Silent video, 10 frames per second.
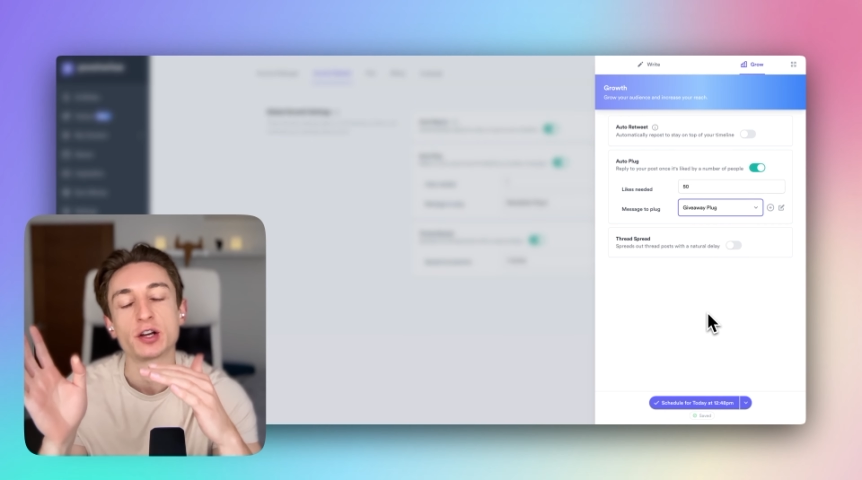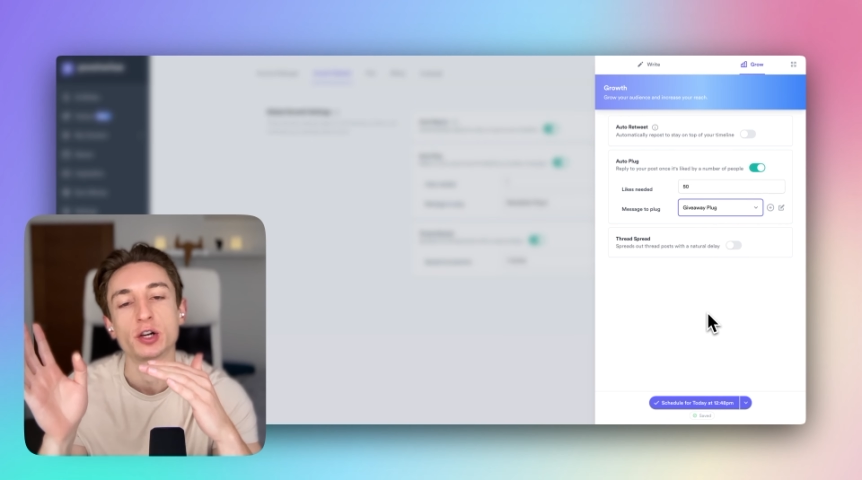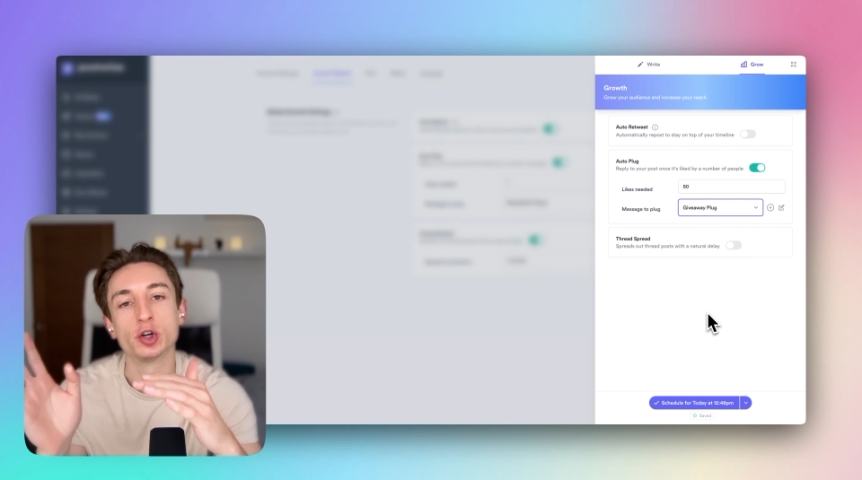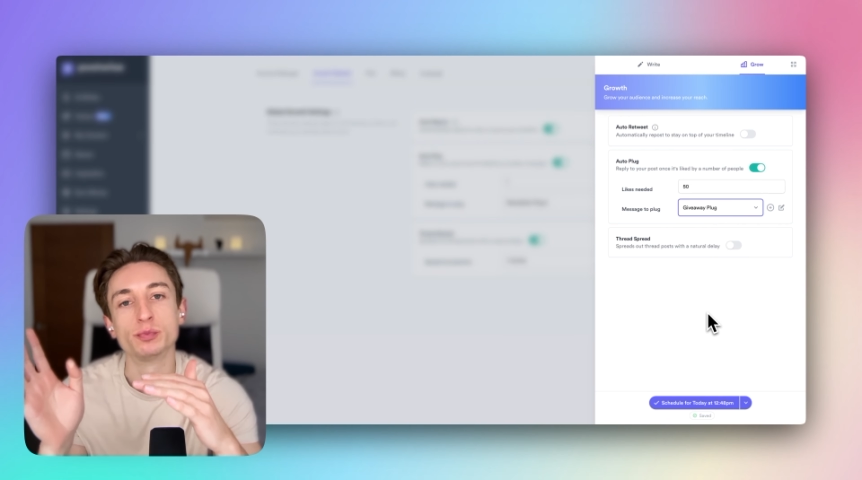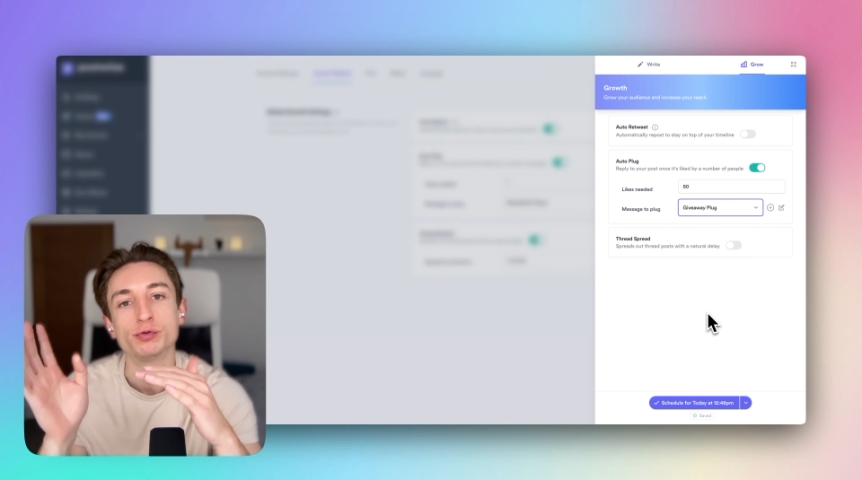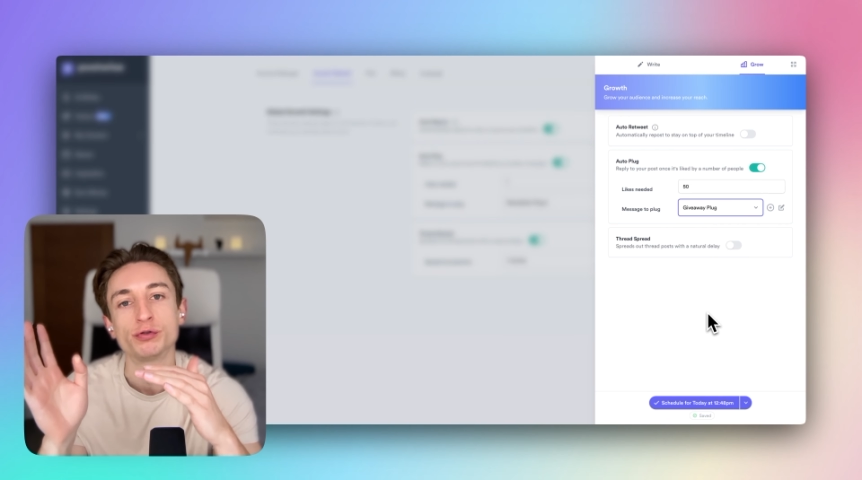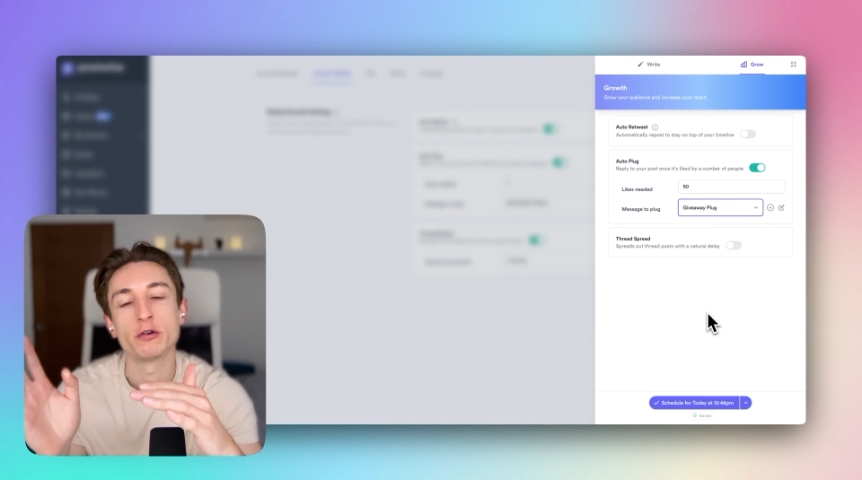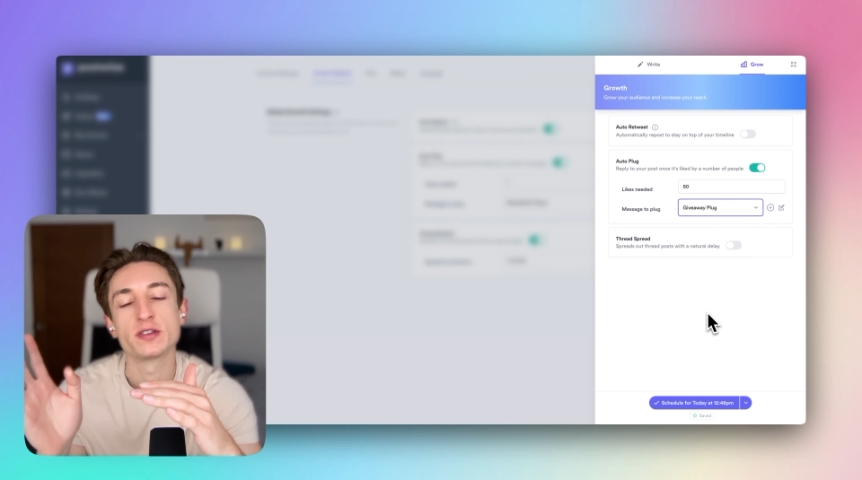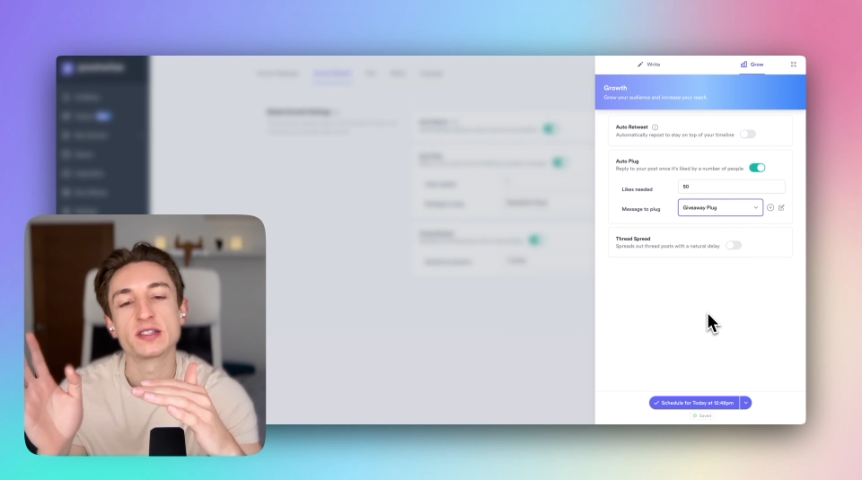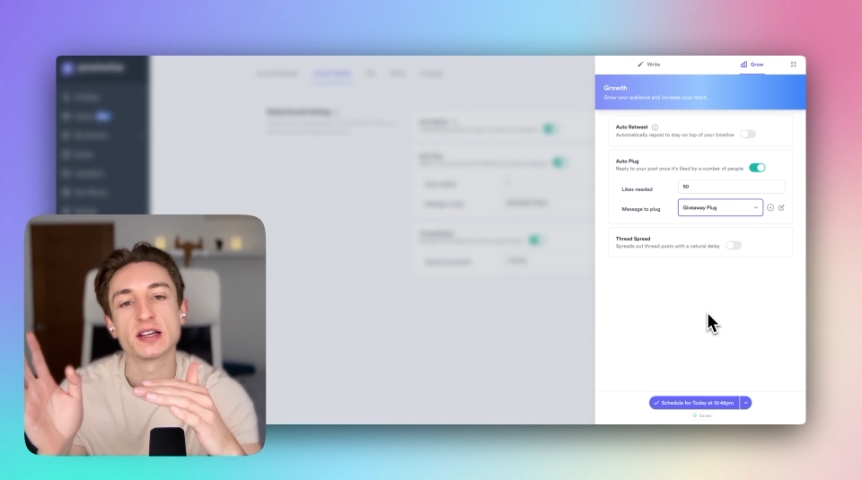global
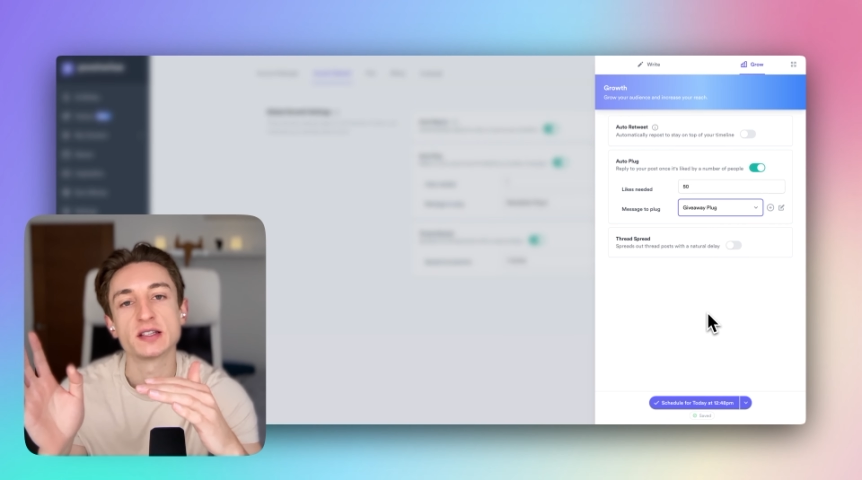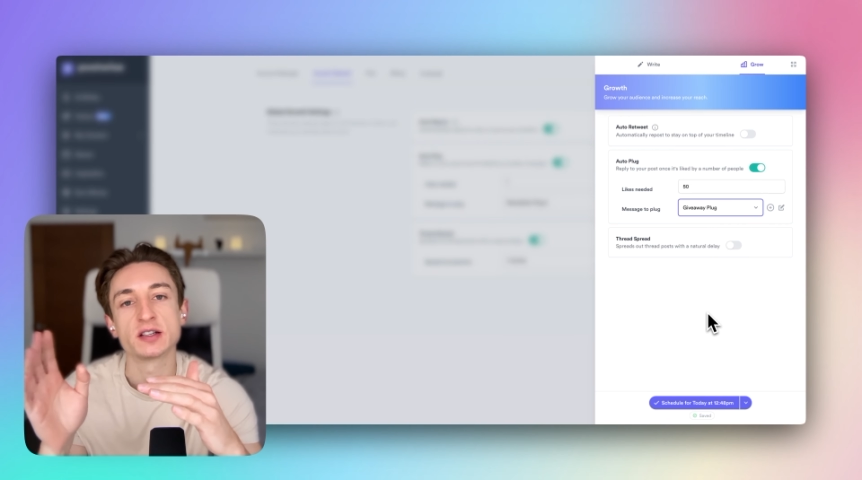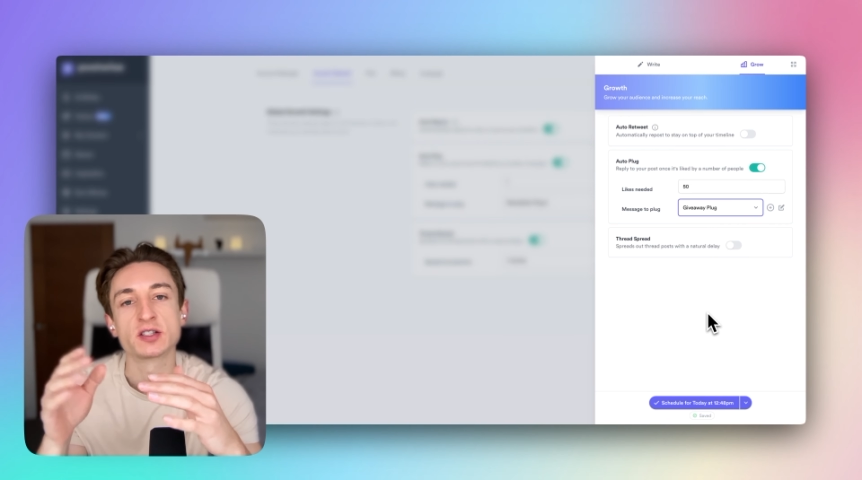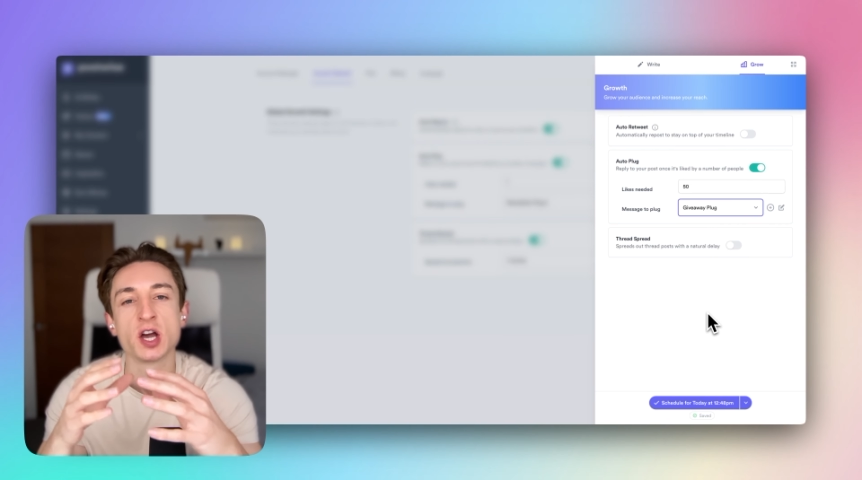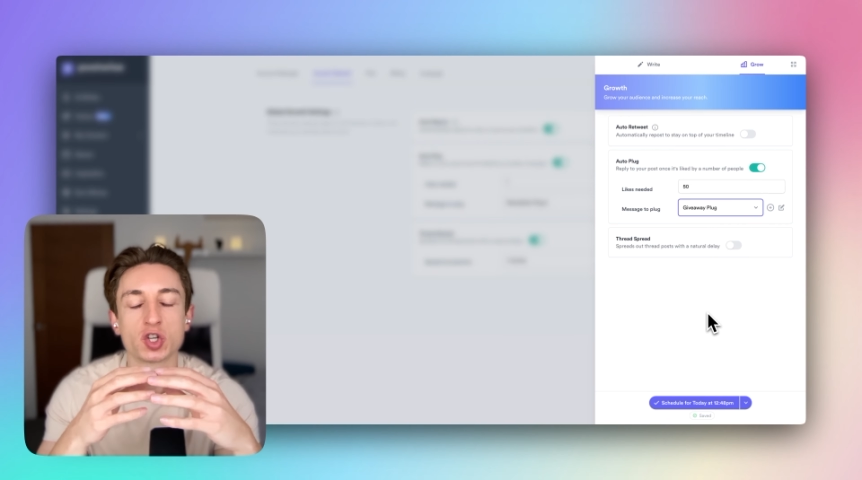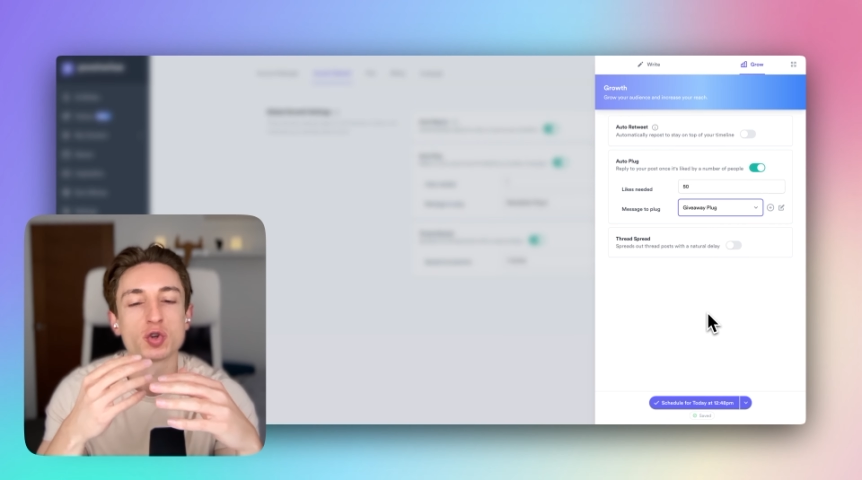growth settings.